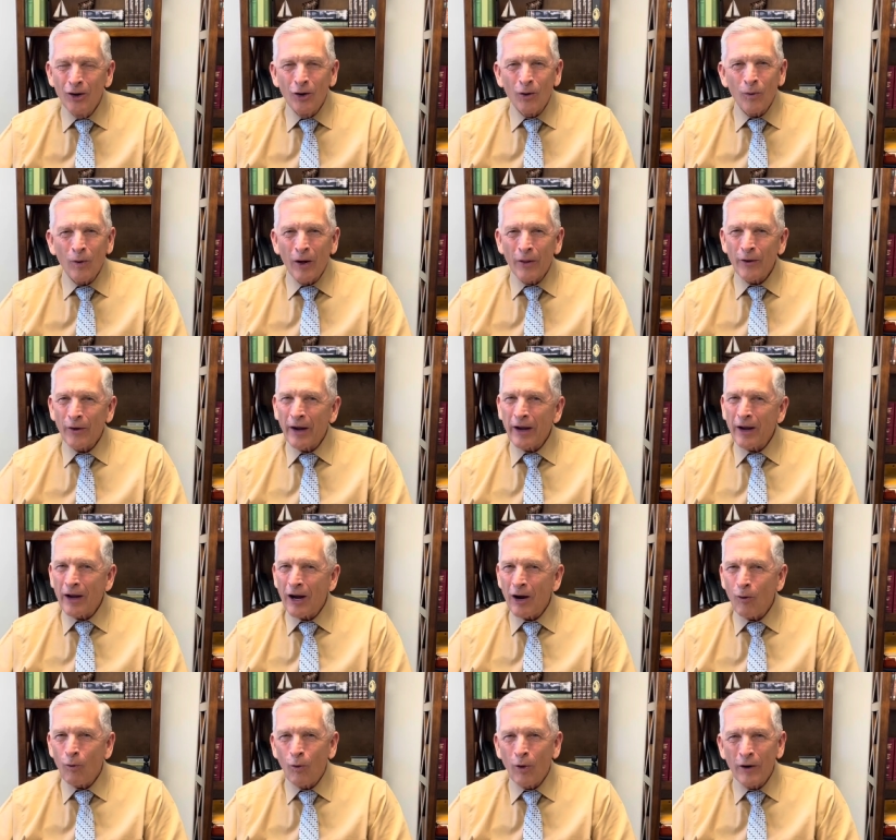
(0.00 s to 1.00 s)
whether I
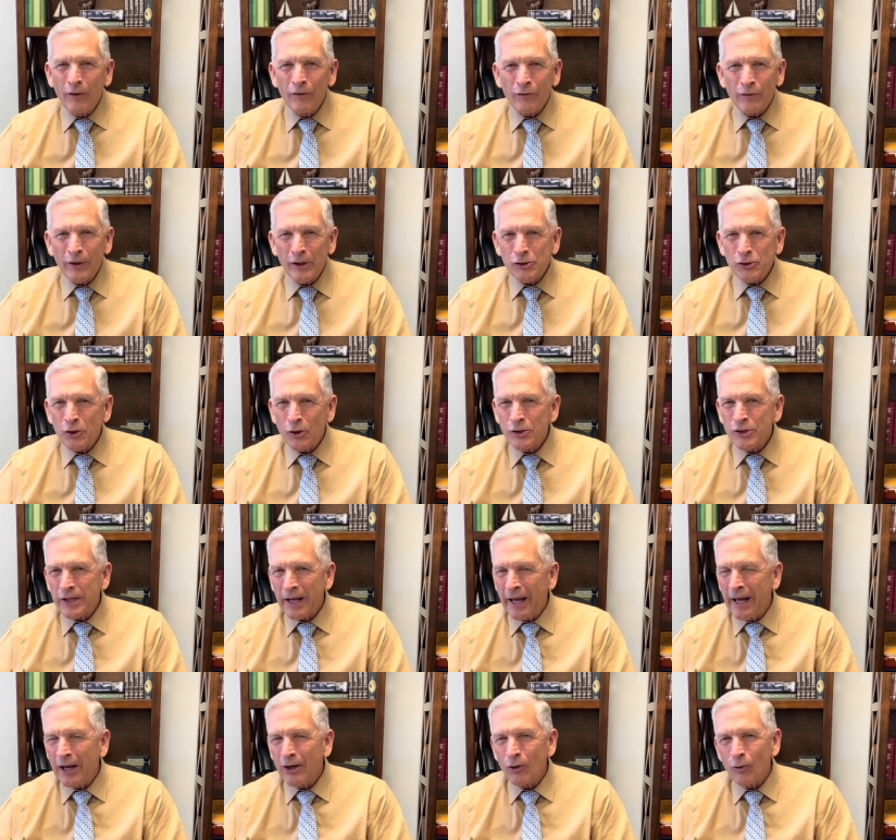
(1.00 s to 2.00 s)
caught one fish or
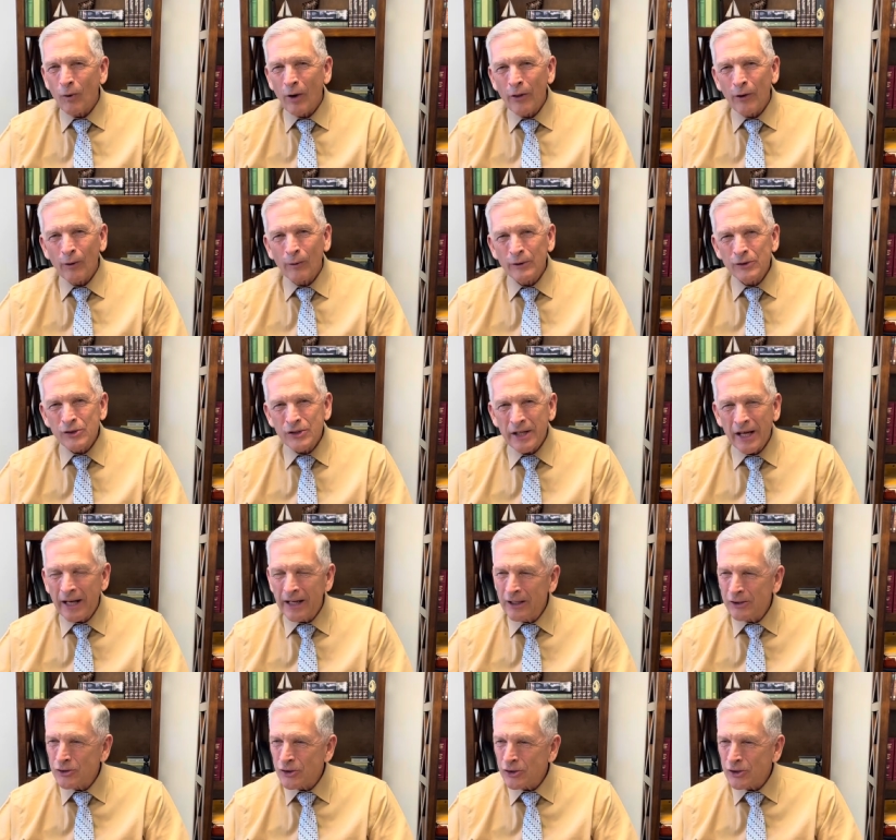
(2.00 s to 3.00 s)
10, or whether it was 10
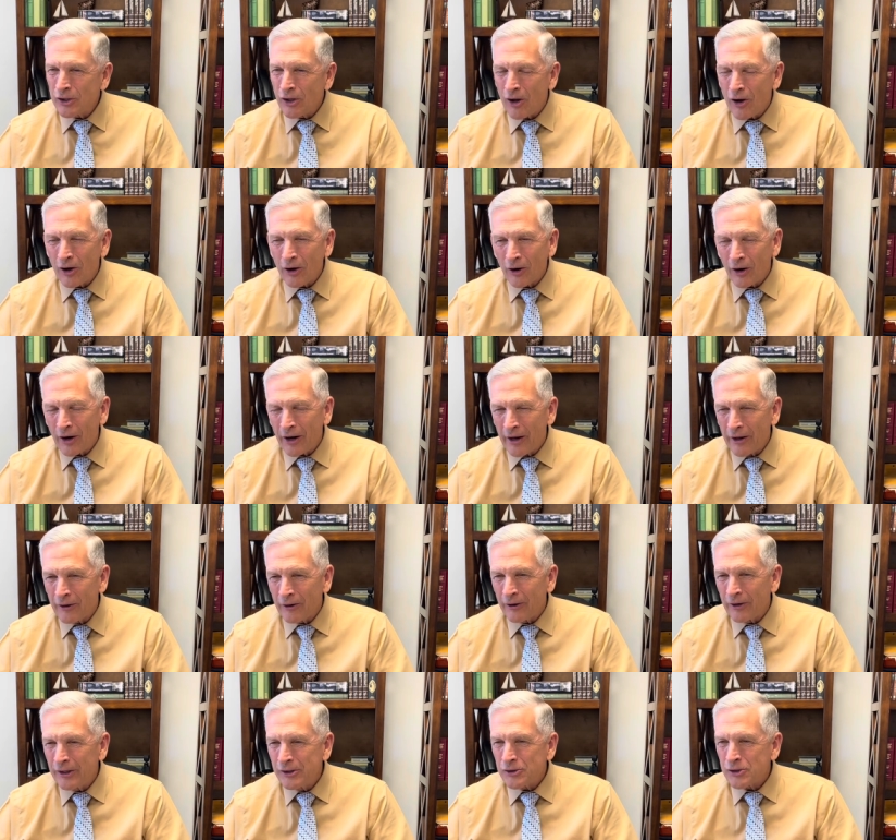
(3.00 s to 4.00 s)
inches long or
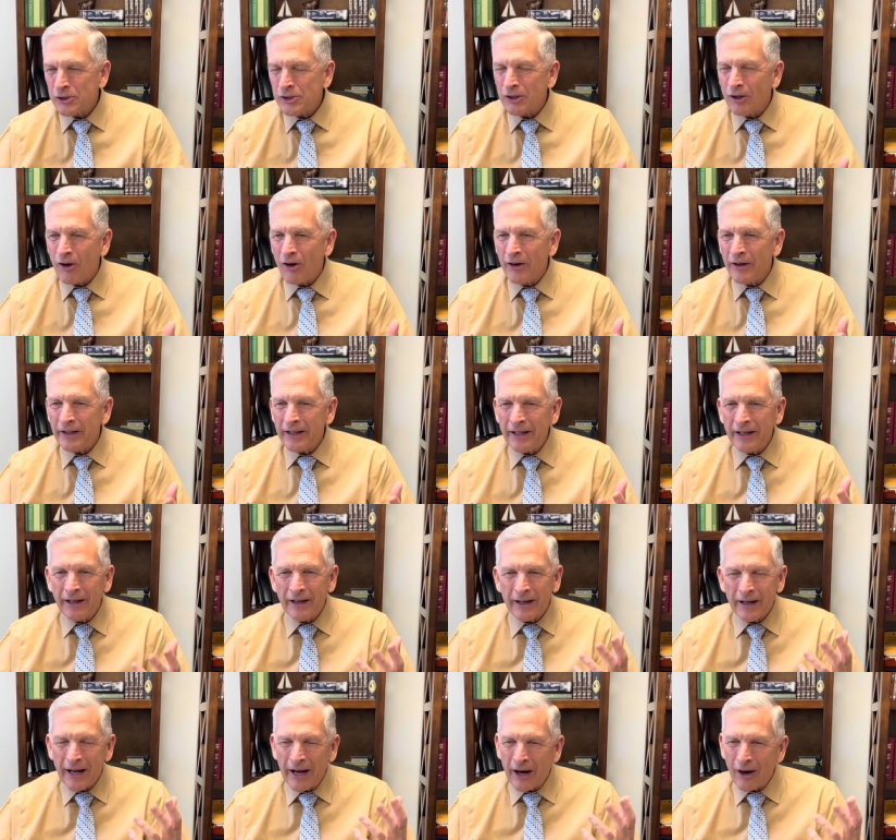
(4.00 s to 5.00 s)
100 inches long. And He
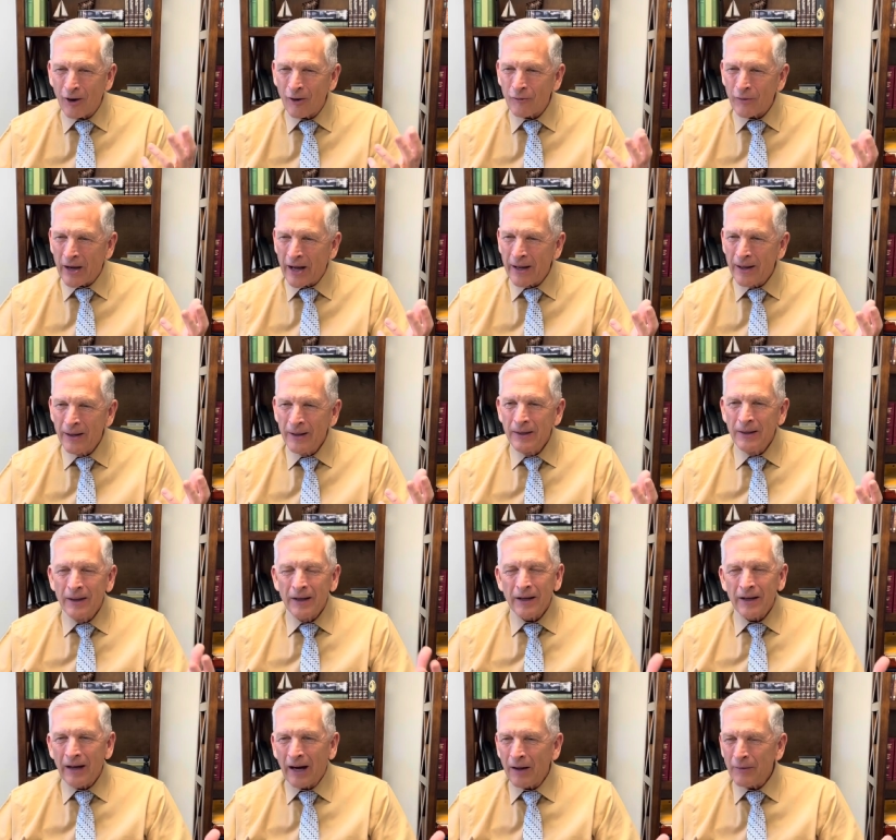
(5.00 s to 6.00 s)
didn't care if I
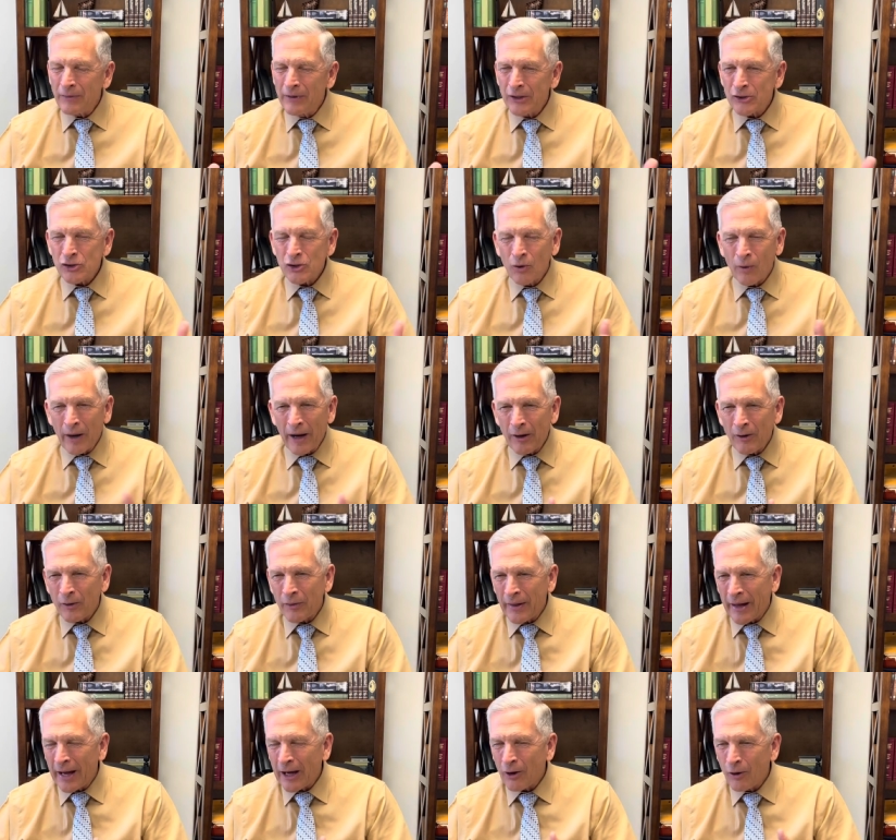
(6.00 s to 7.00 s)
got this great or
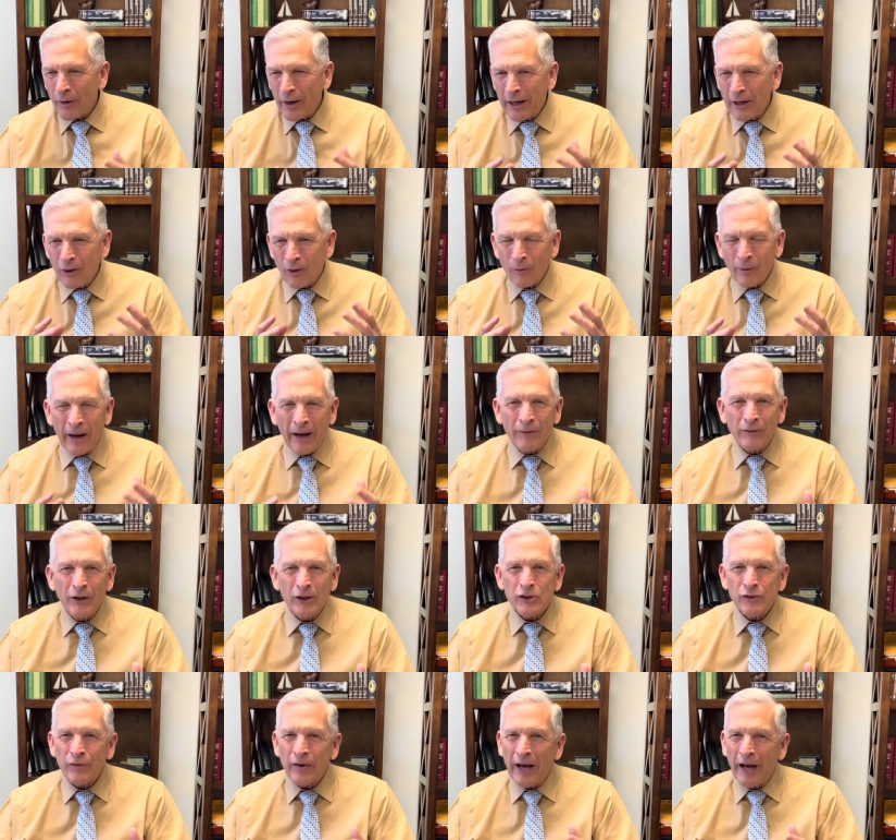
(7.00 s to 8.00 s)
that great or ran
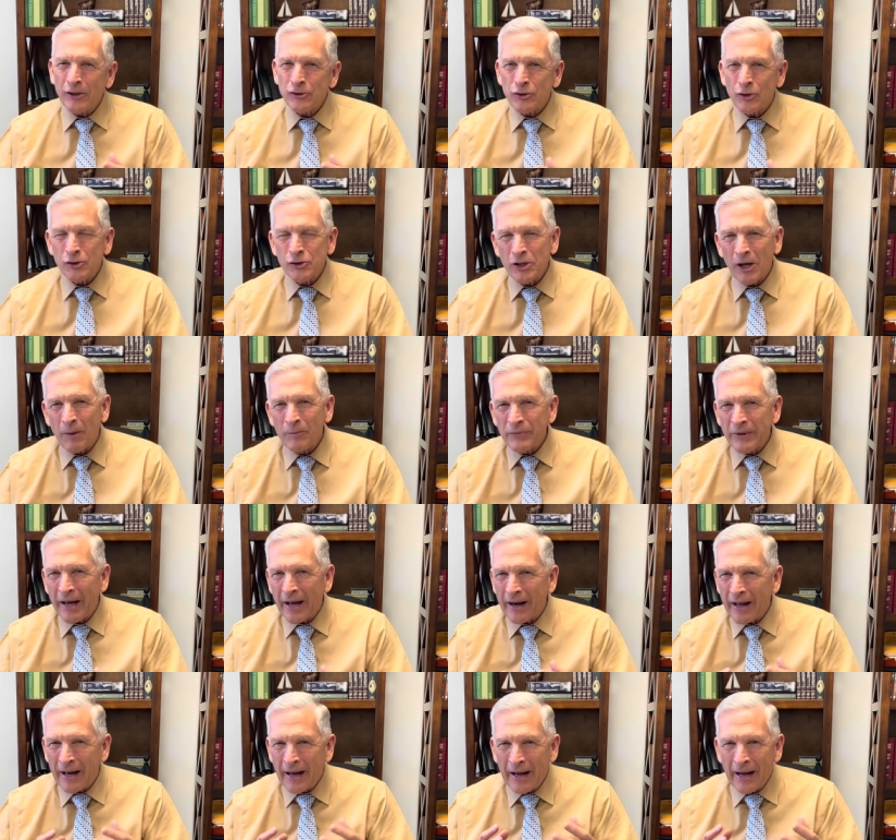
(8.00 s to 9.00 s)
this fast or jumped
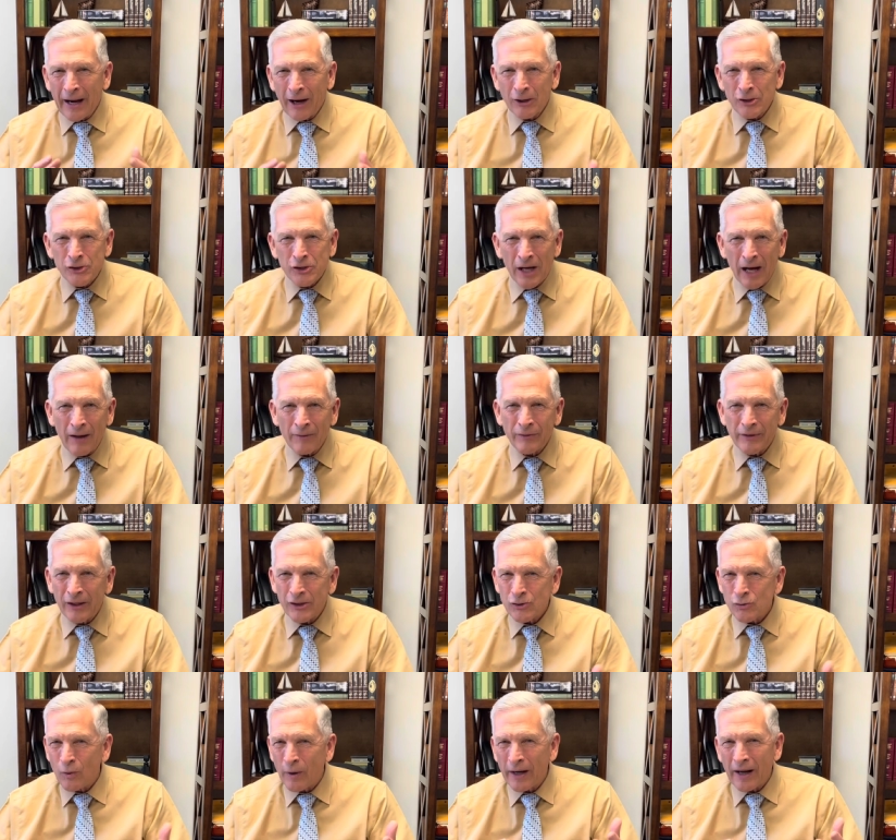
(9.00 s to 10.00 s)
that high or shot
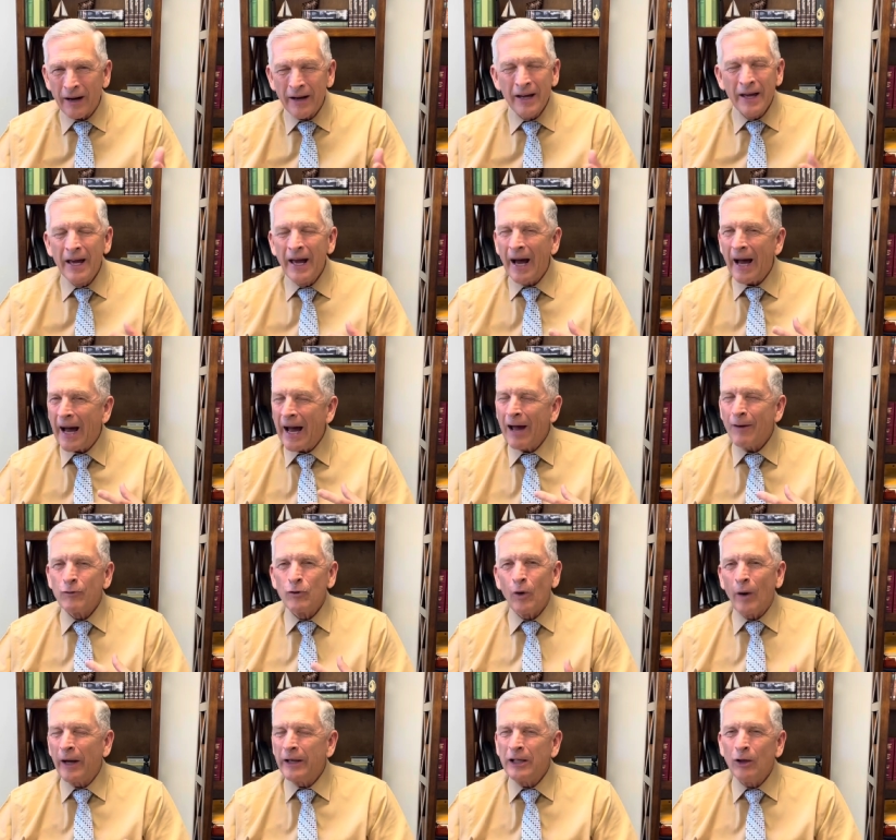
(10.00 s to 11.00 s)
this, whatever. I have
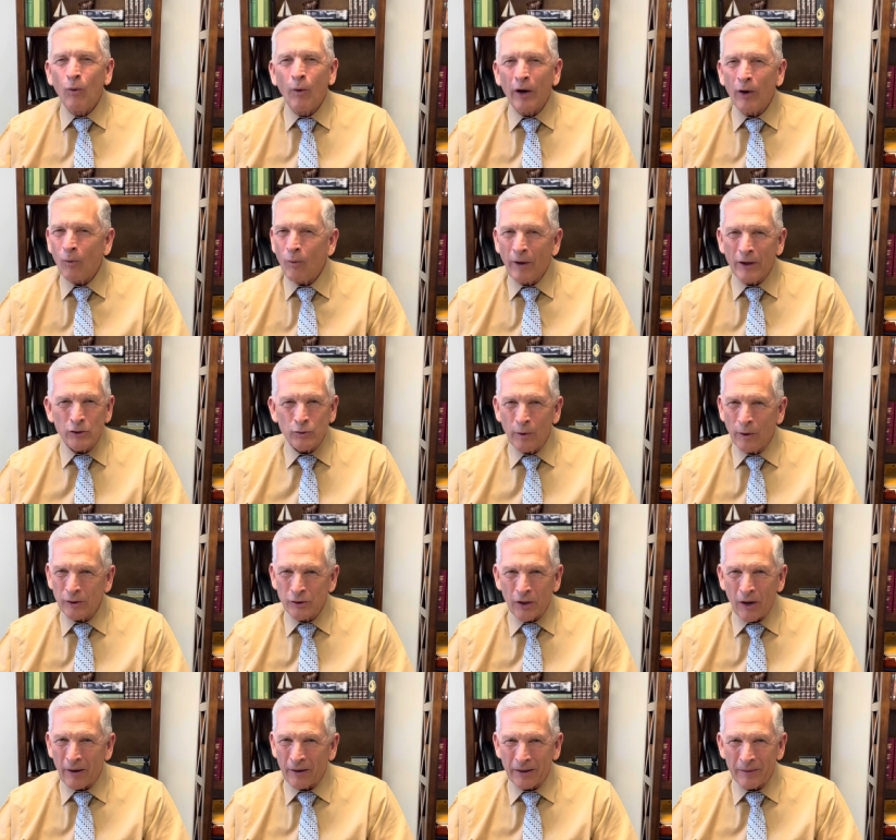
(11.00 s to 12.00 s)
no idea what it was we were
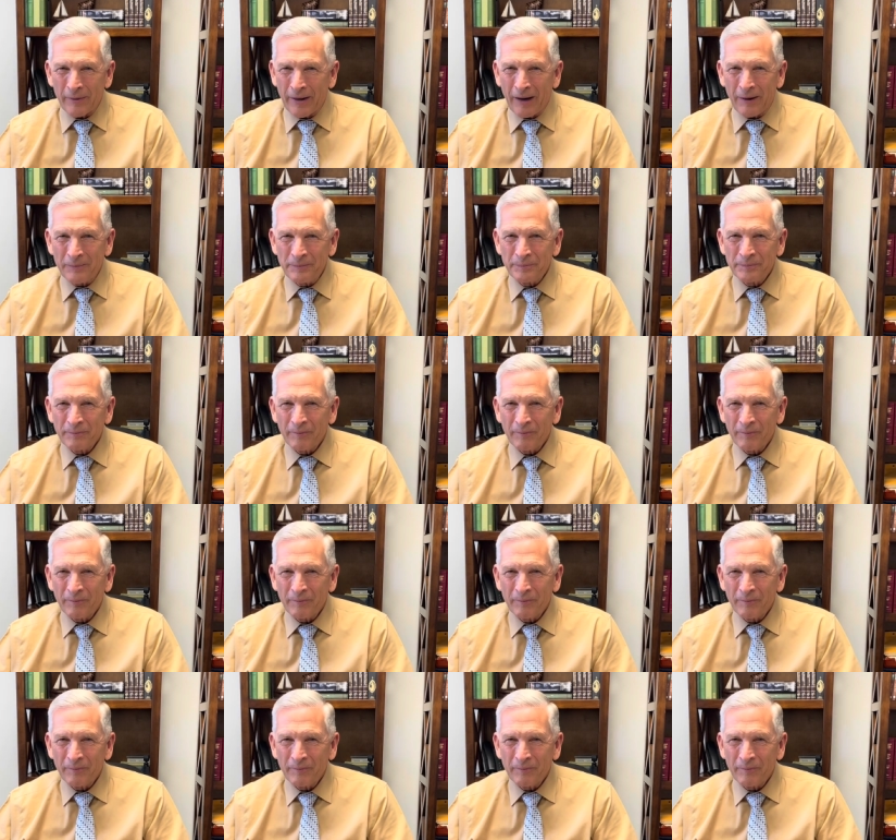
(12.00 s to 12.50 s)
talking about.